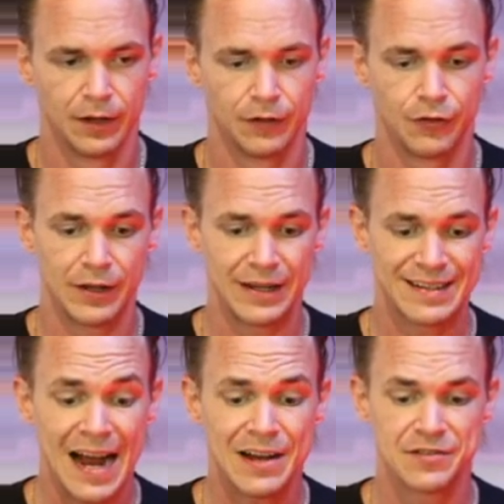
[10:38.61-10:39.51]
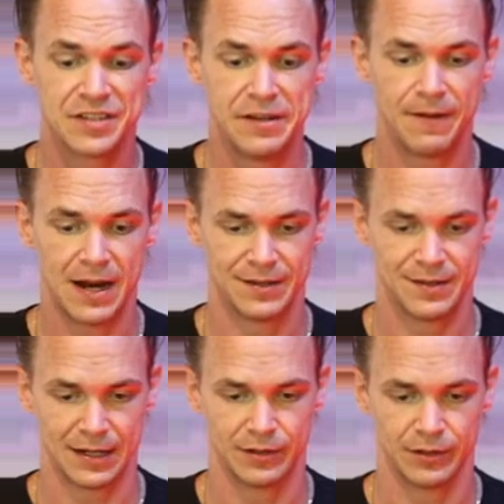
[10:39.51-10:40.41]
So the entire DeFi
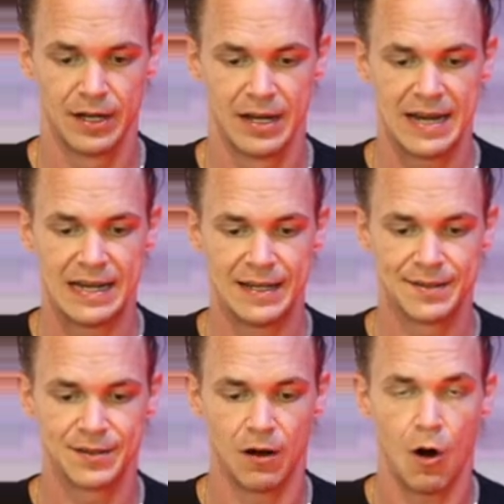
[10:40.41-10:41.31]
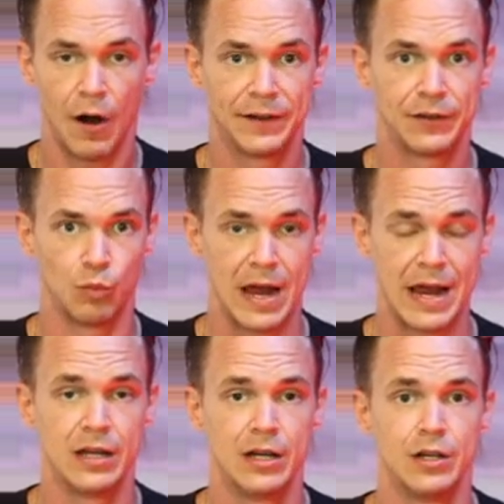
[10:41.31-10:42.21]
sector is on its
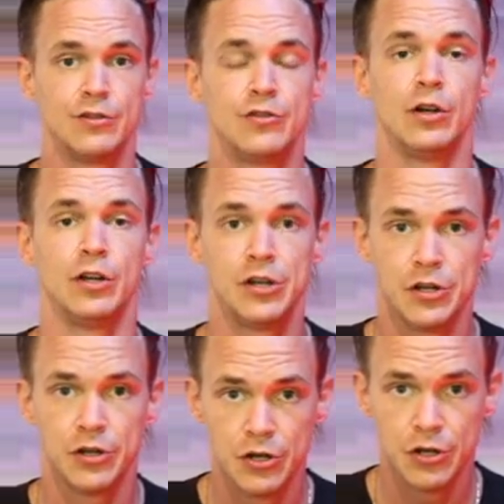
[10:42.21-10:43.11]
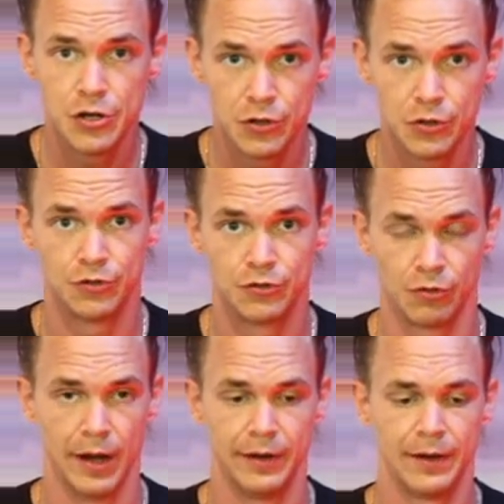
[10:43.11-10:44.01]
way to a huge
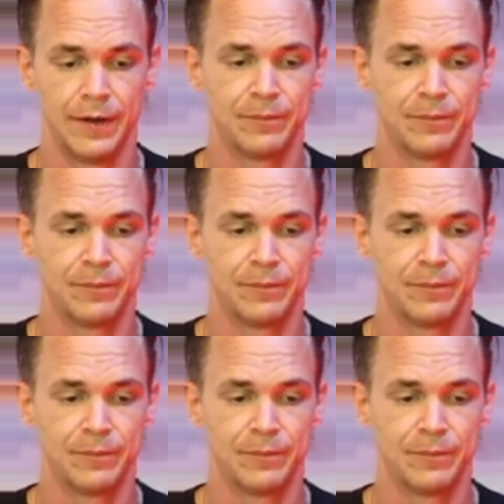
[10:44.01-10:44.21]
run.